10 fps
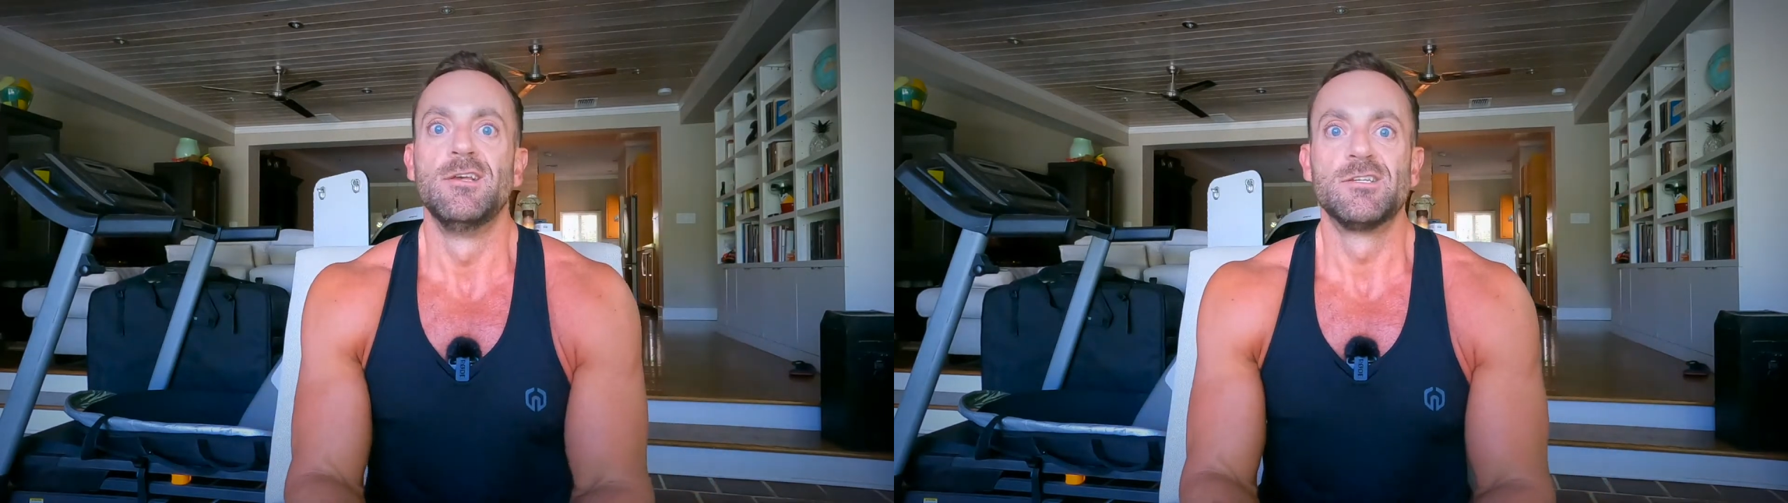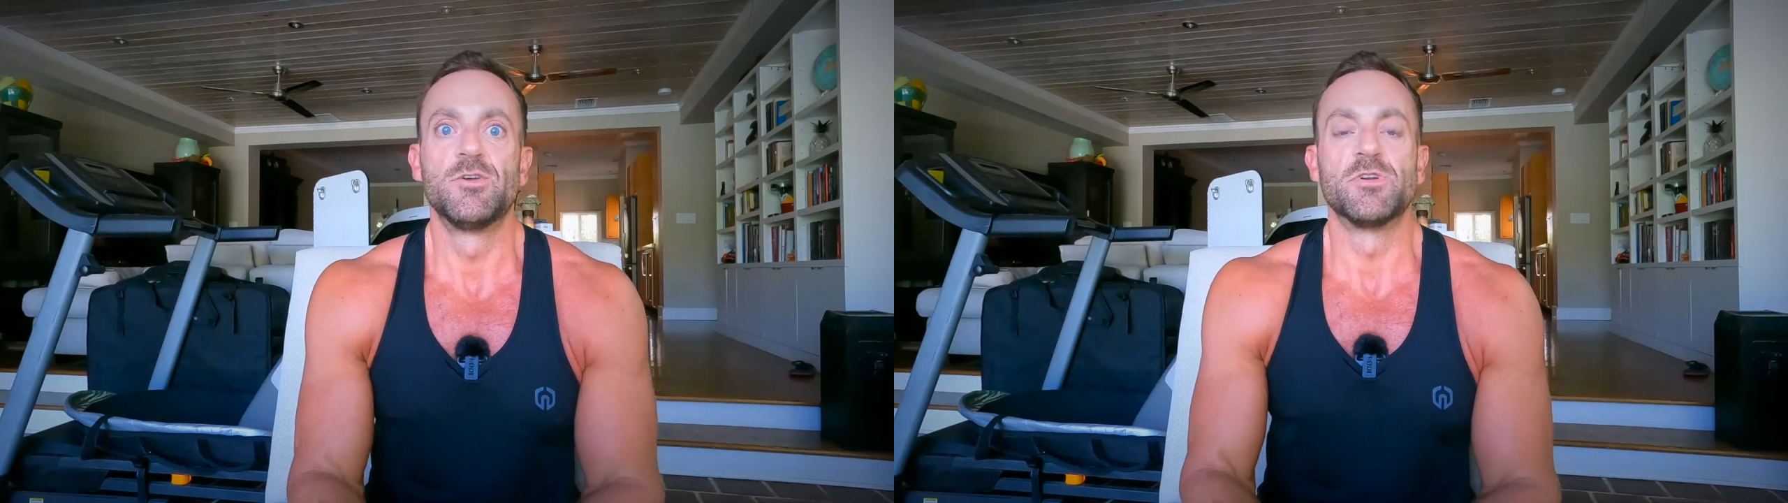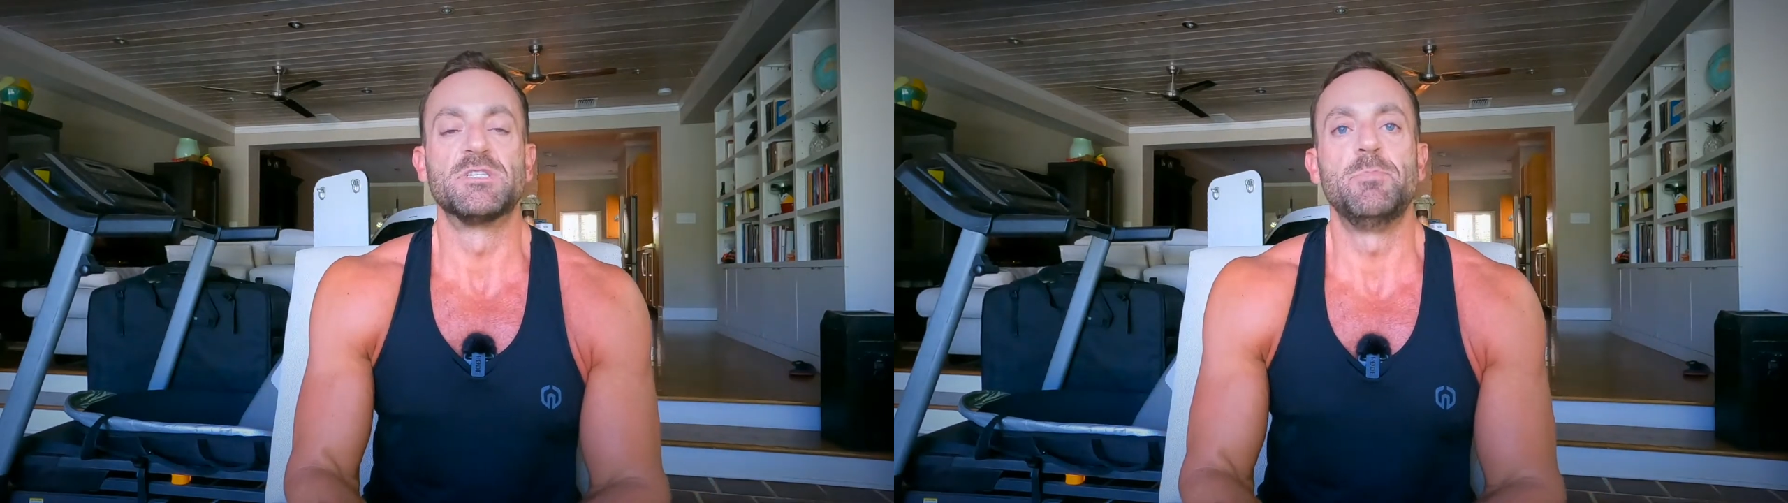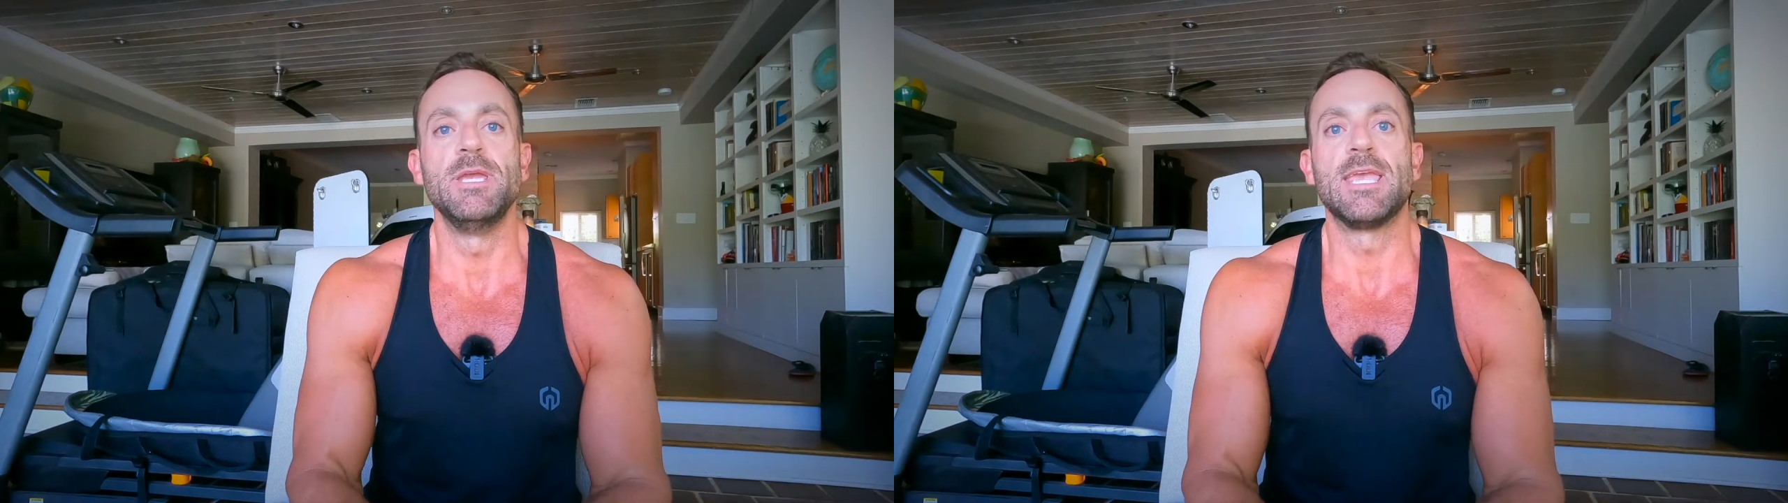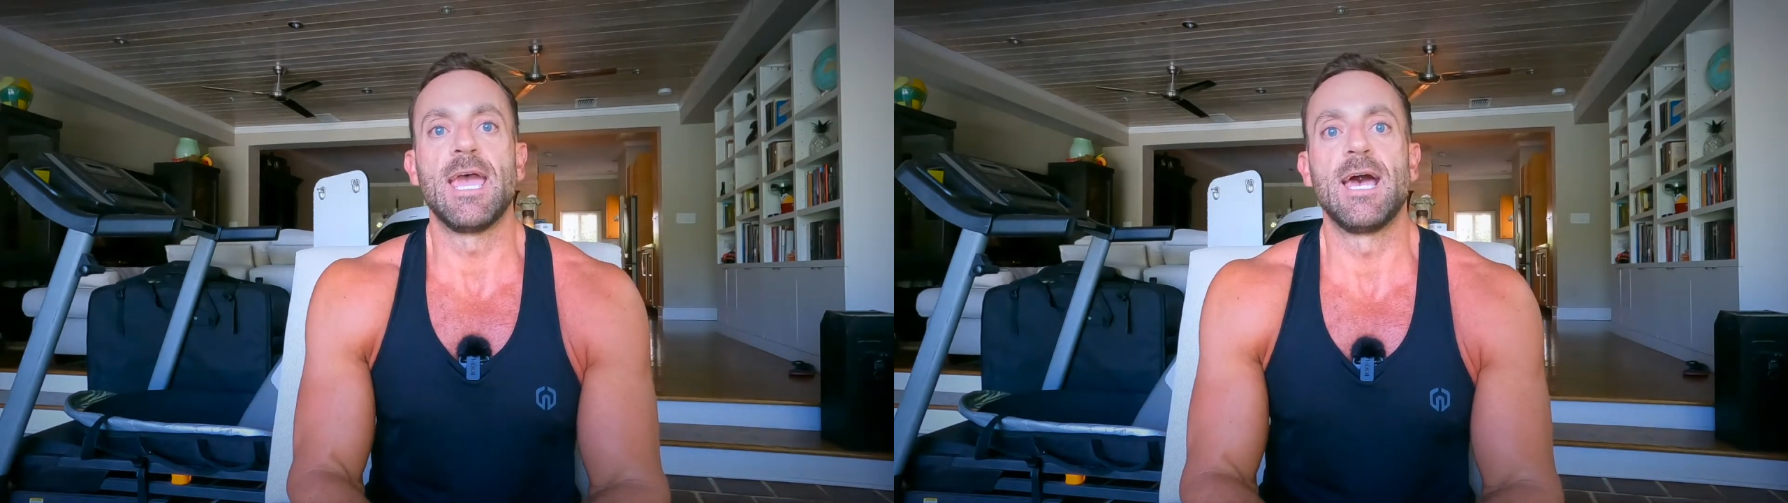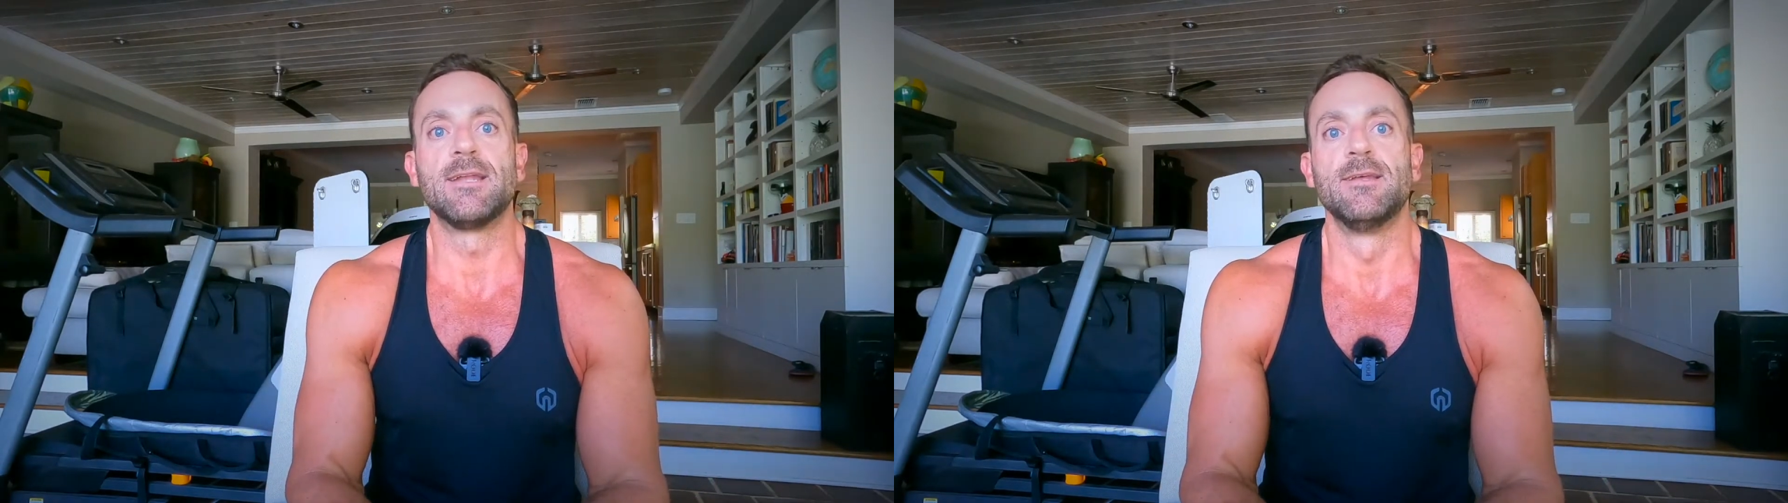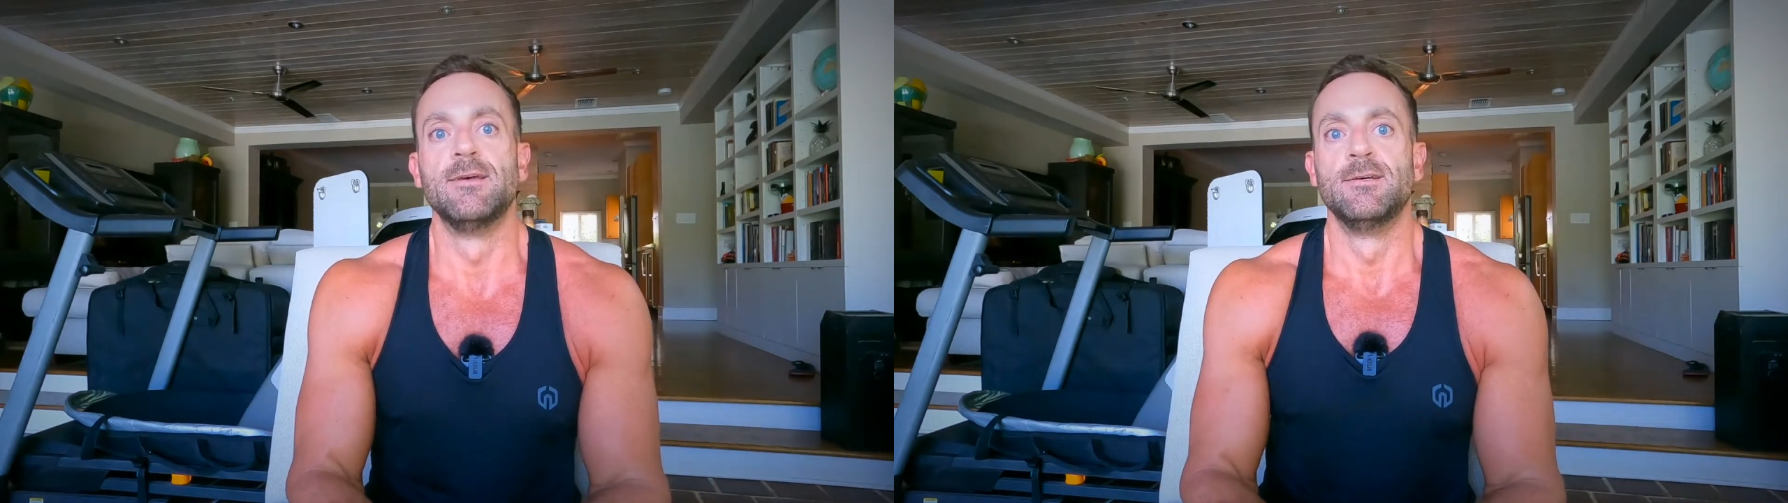so to speak, at